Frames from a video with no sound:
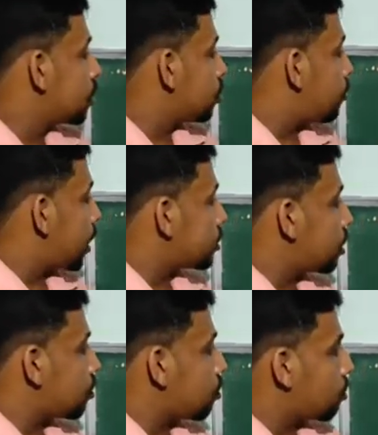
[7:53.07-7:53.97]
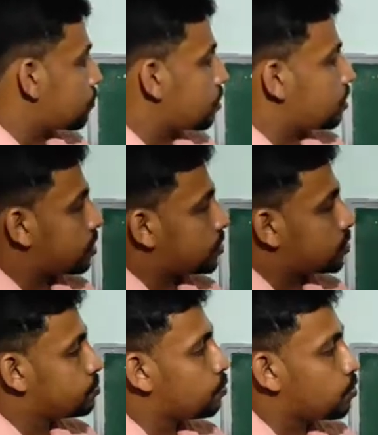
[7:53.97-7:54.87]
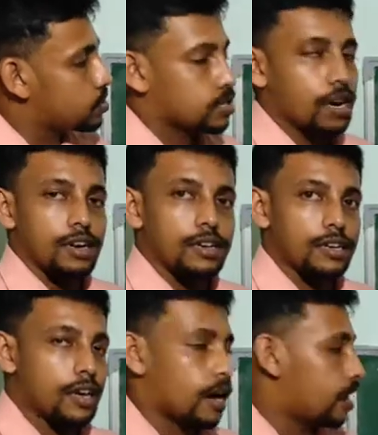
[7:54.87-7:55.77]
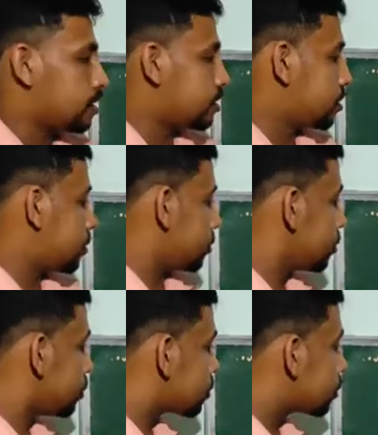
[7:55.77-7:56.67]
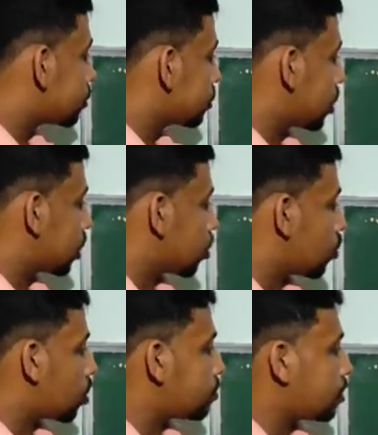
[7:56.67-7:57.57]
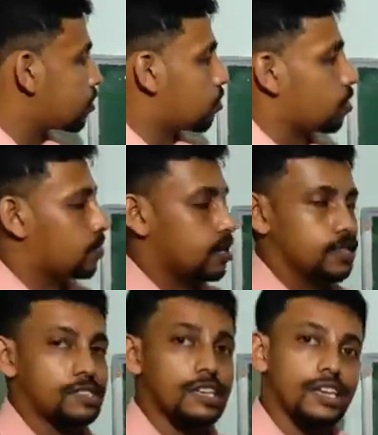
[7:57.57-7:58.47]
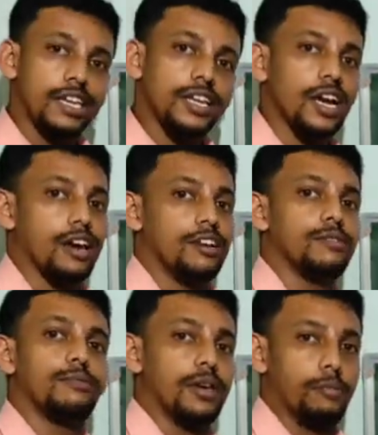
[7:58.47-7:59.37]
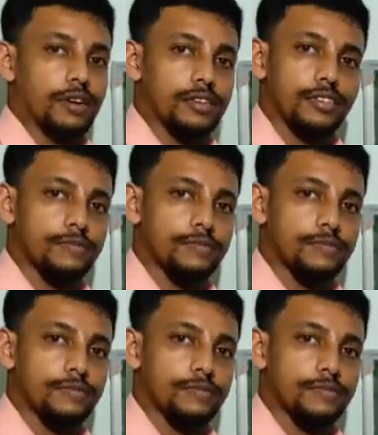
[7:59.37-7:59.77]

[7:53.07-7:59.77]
The bacterial chlorophyll, it is bluish colored, and the chlorobium chlorophyll is green colored pigment.